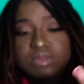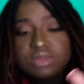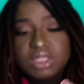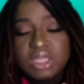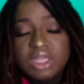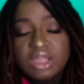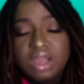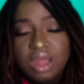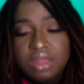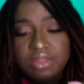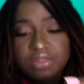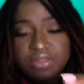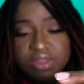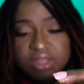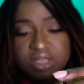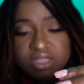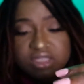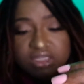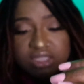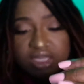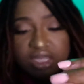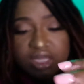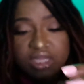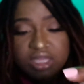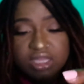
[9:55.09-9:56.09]
Now
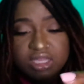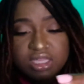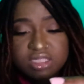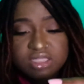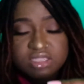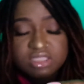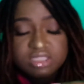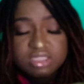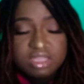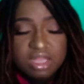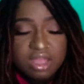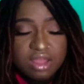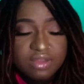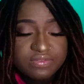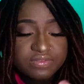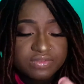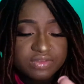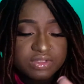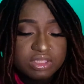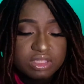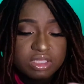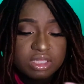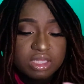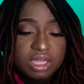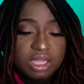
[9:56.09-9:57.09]
this is
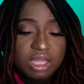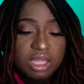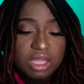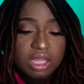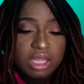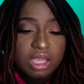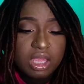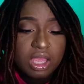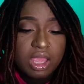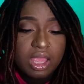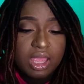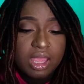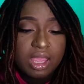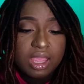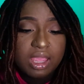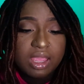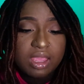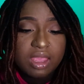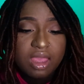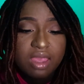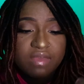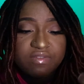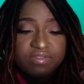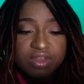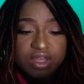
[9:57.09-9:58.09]
definitely a
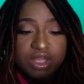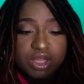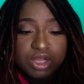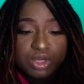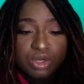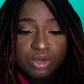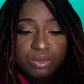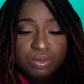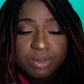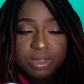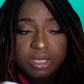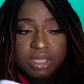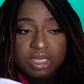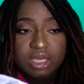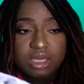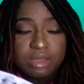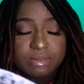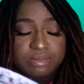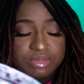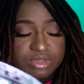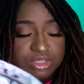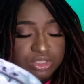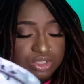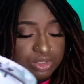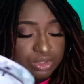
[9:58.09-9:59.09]
heavy hitter when it
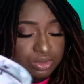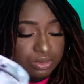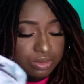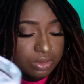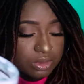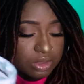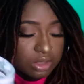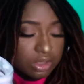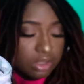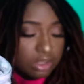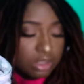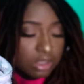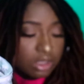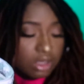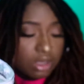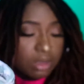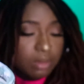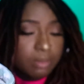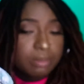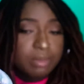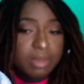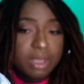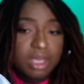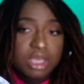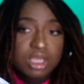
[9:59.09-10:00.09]
comes to
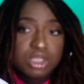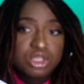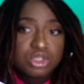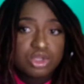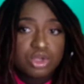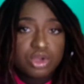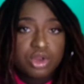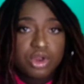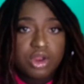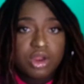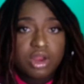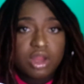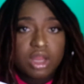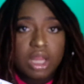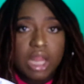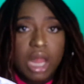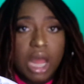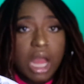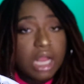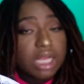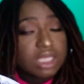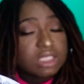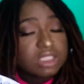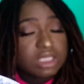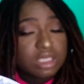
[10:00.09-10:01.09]
making sure your hair
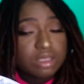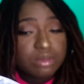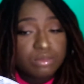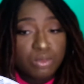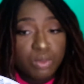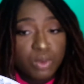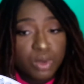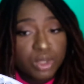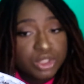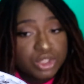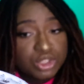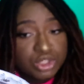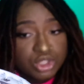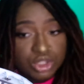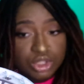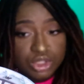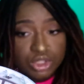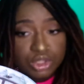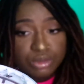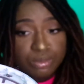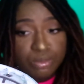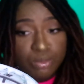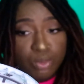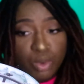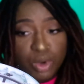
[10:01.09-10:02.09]
locks in
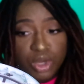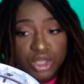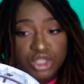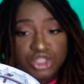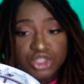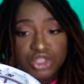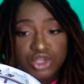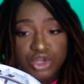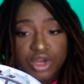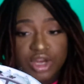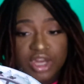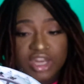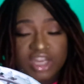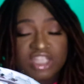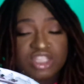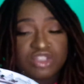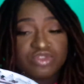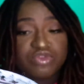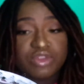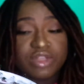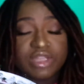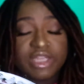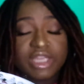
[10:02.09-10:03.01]
moisture, and it's really